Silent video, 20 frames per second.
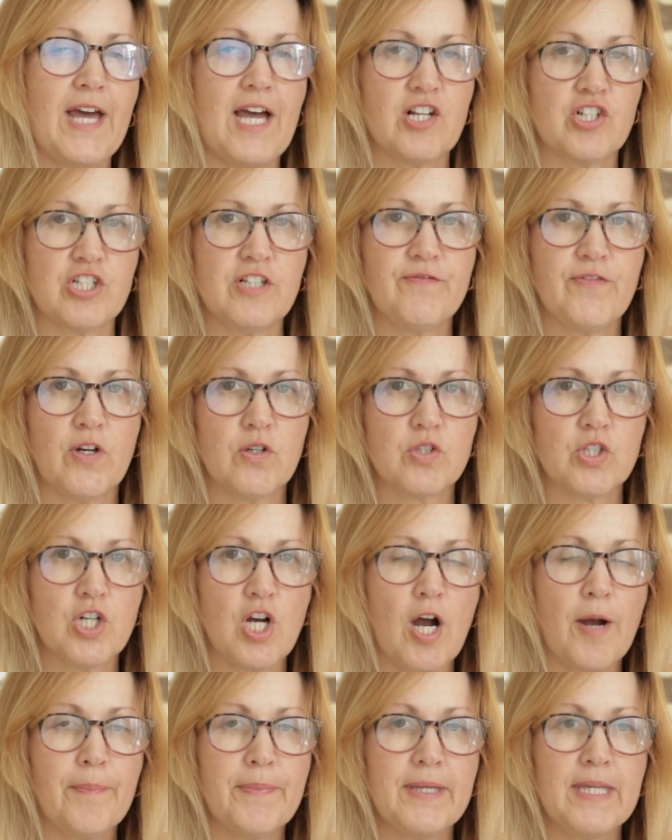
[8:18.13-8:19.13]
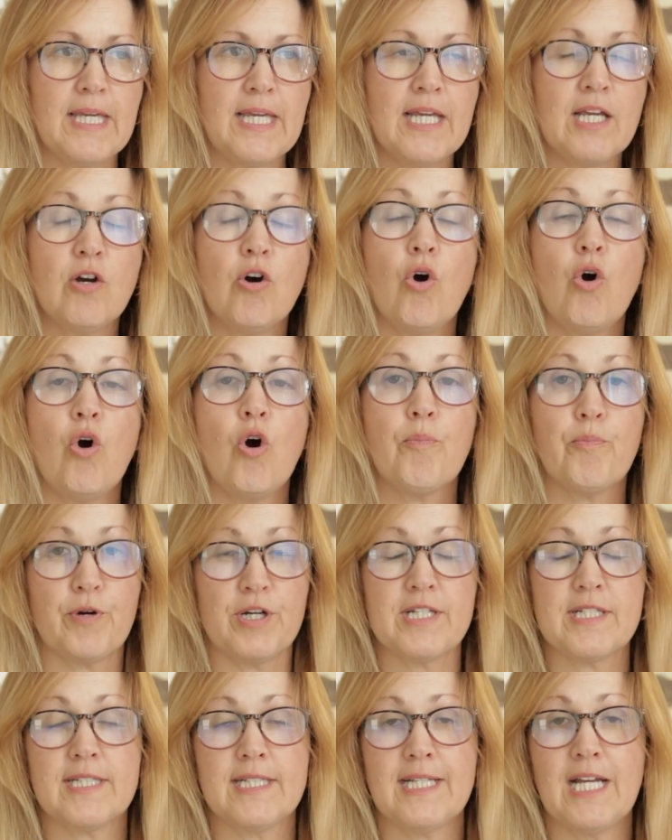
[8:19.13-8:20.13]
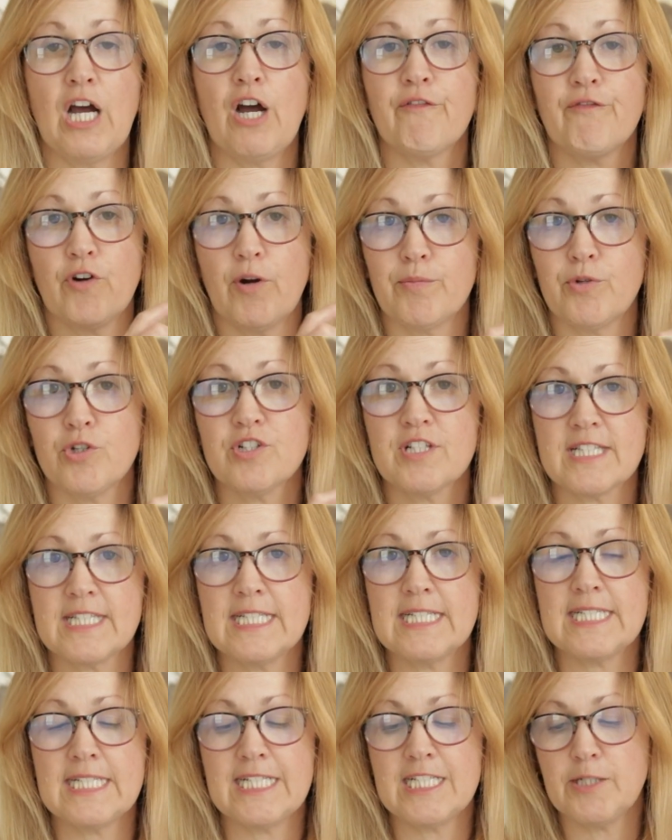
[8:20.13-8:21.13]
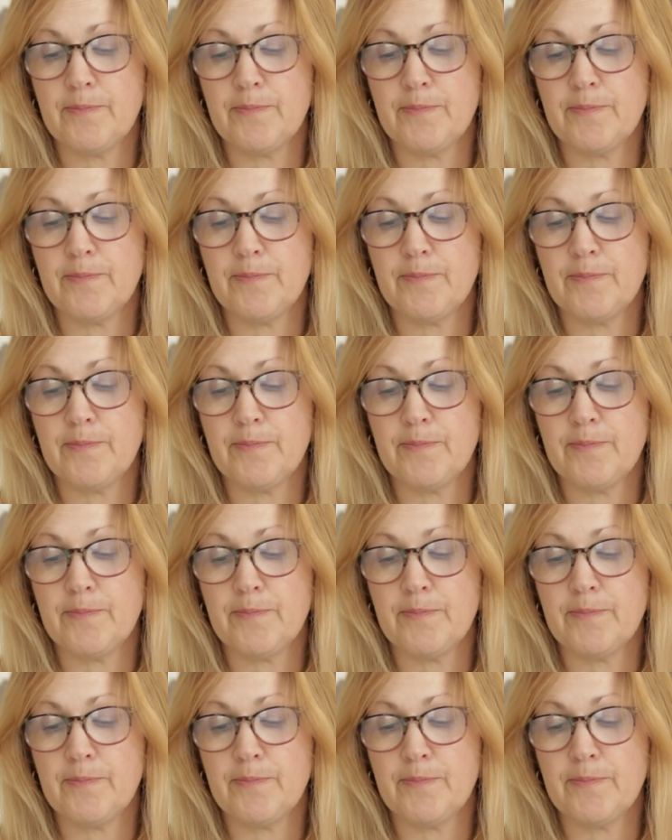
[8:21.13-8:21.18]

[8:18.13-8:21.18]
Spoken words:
actually photocopying or printing out from your CD,